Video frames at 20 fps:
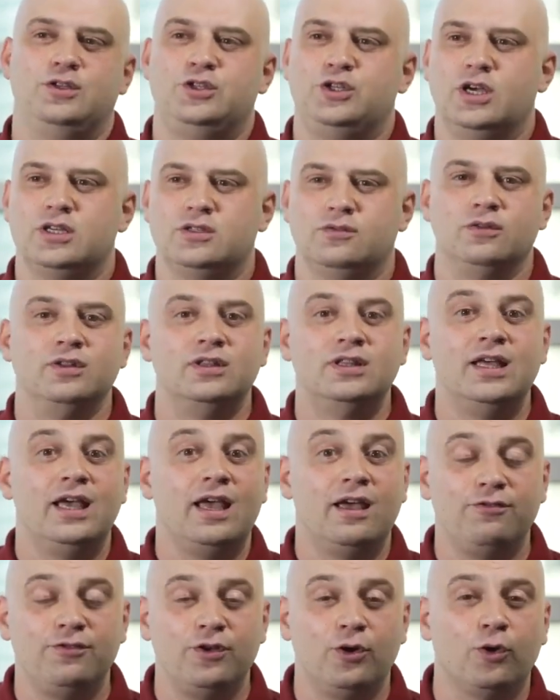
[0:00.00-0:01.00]
Today,
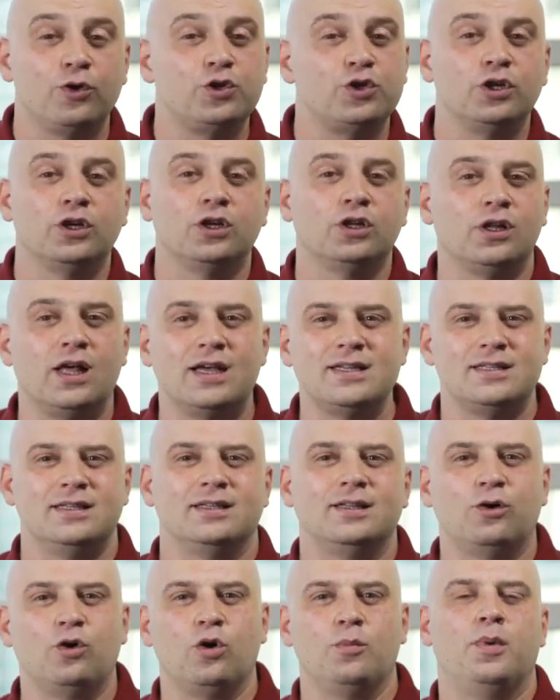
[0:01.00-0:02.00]

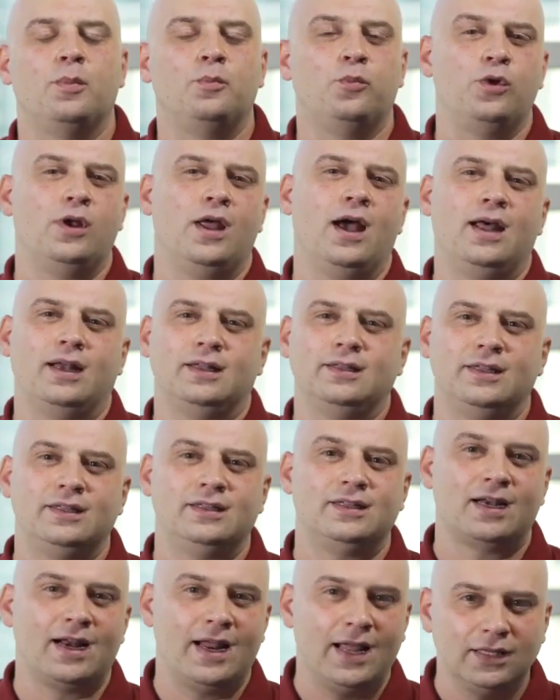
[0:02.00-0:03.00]
DEFI is a
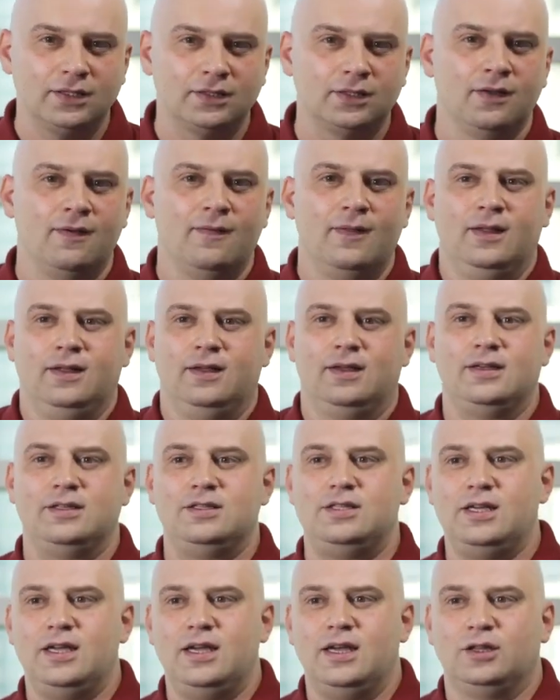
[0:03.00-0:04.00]
popular trend
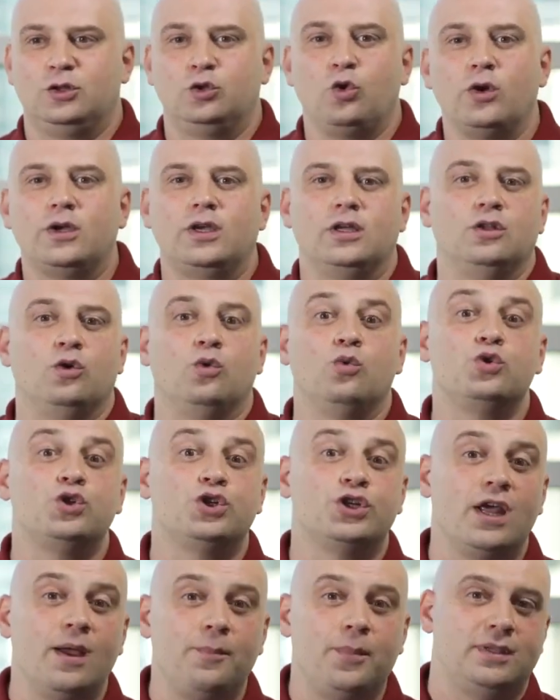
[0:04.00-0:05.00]
where tokens have
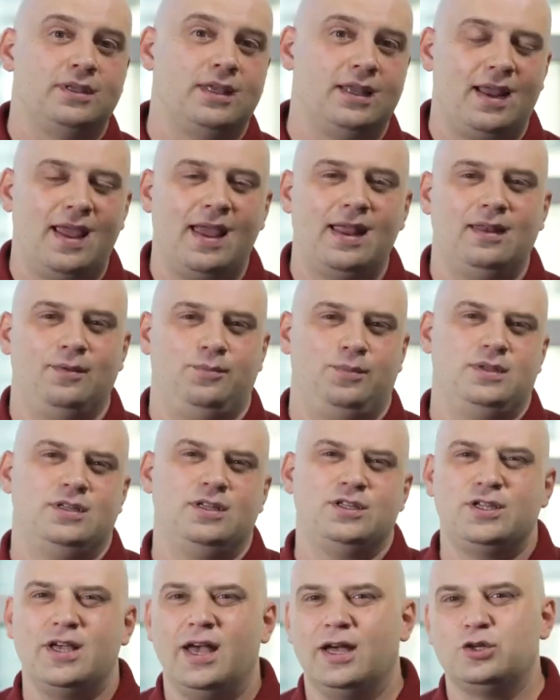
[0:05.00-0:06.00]
already lost
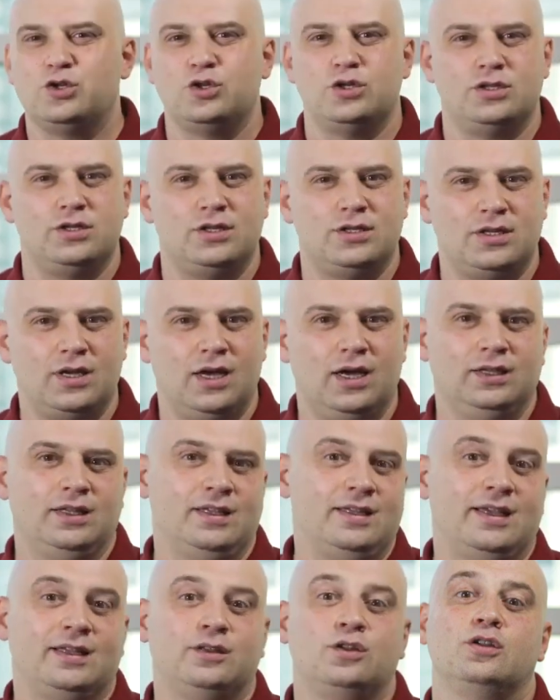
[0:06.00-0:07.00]
50,
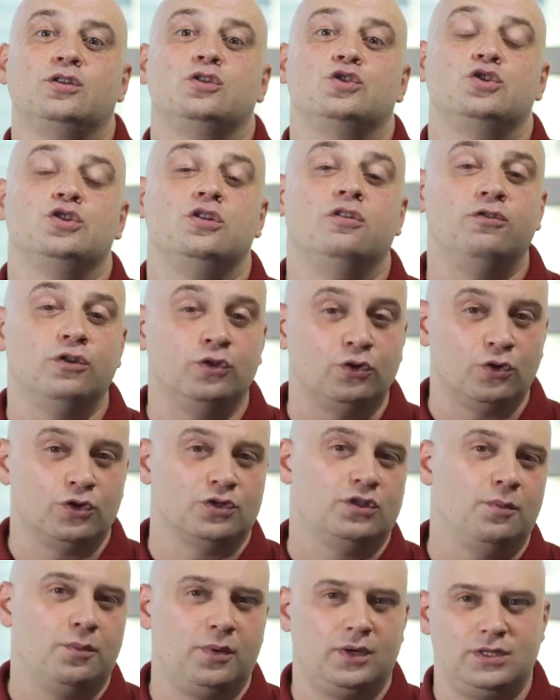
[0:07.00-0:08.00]
60, or even
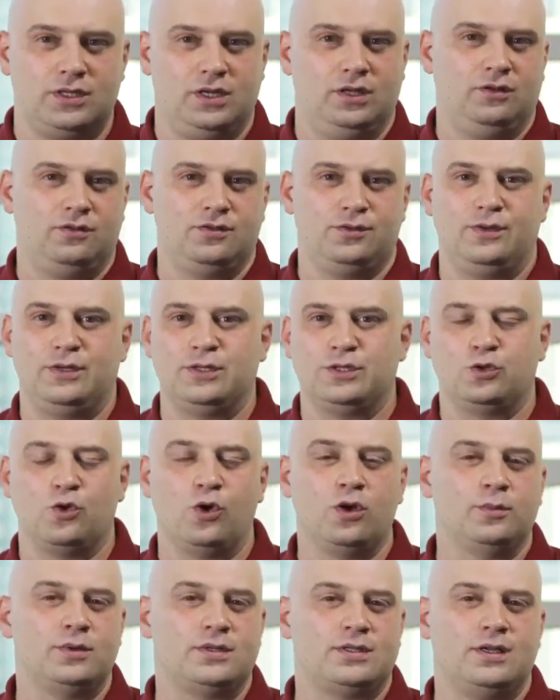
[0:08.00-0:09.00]
90% of their
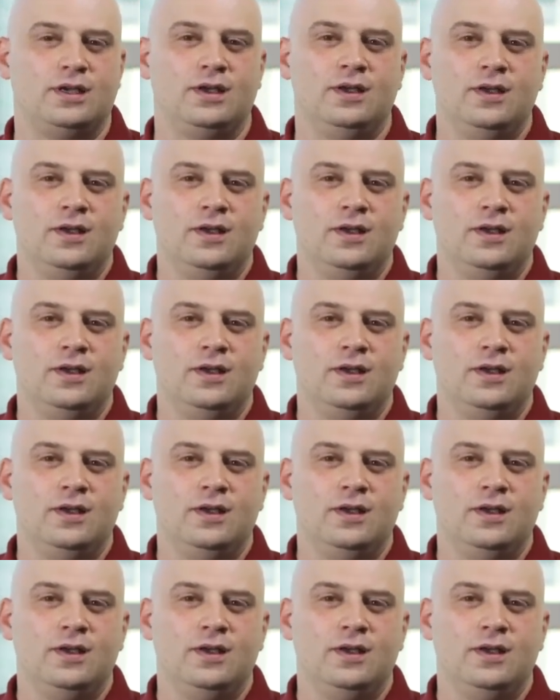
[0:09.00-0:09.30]
price.